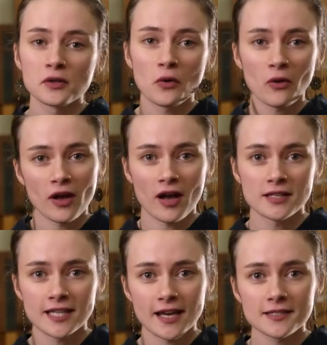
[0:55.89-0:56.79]
local
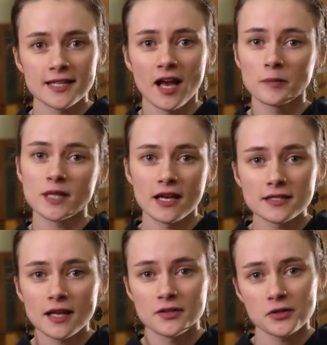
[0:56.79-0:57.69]
context helped
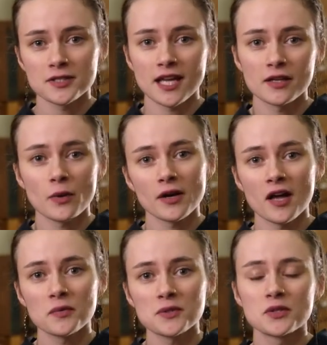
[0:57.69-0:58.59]
us understand what
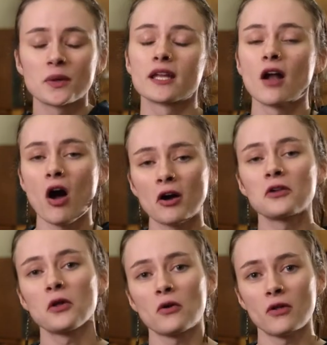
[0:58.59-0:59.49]
God was doing in
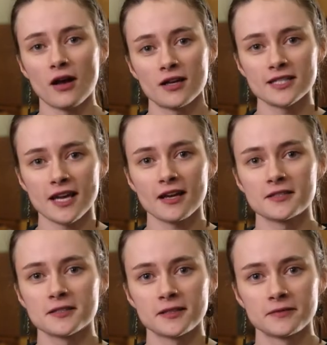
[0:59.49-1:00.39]
our local
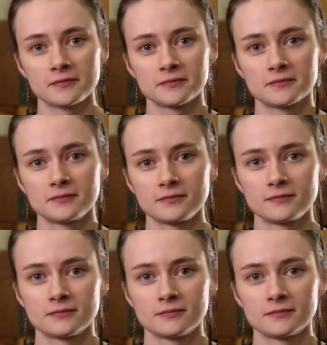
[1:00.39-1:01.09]
context. Four and